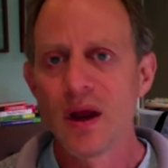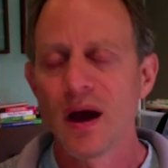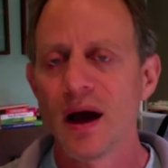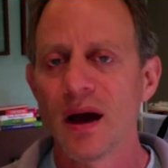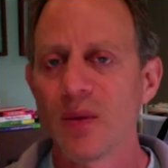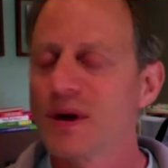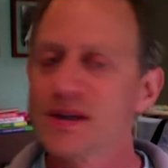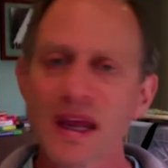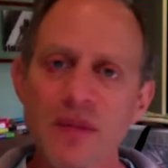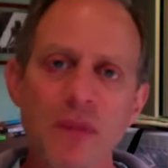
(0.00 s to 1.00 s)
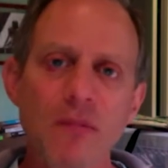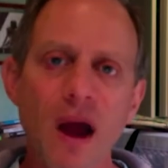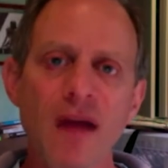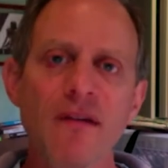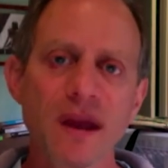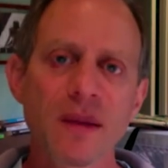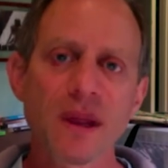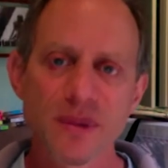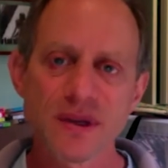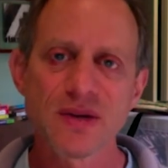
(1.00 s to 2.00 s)
Uh, what is keeping my family
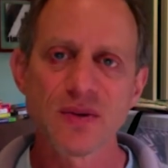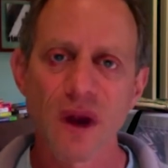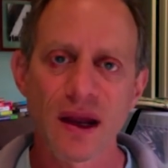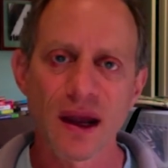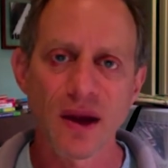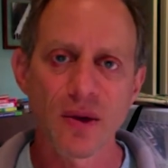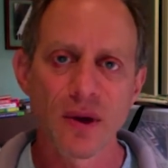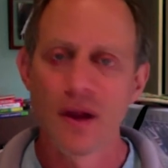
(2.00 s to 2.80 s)
busy right now?